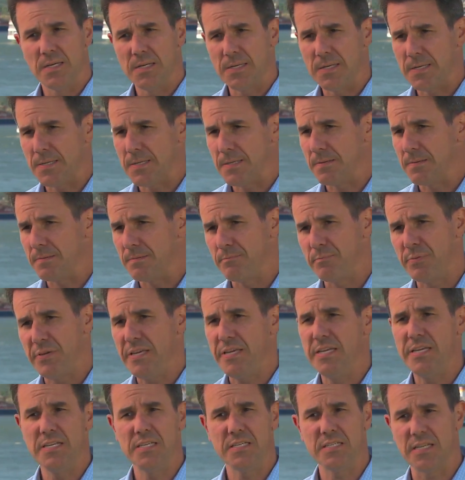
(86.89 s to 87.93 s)
uh,
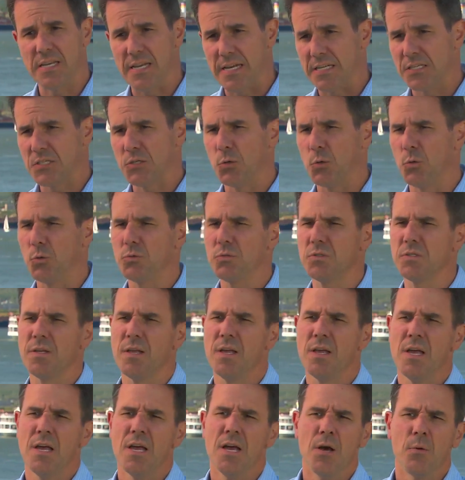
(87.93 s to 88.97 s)
peas, lentils.
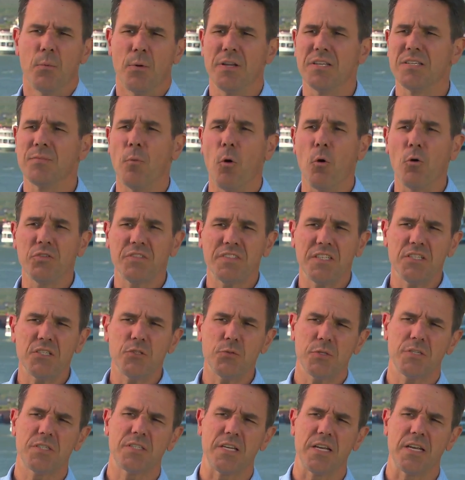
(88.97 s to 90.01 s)
What is most
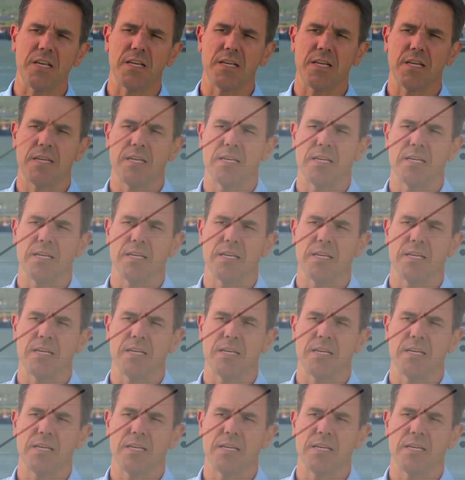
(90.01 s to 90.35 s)
interesting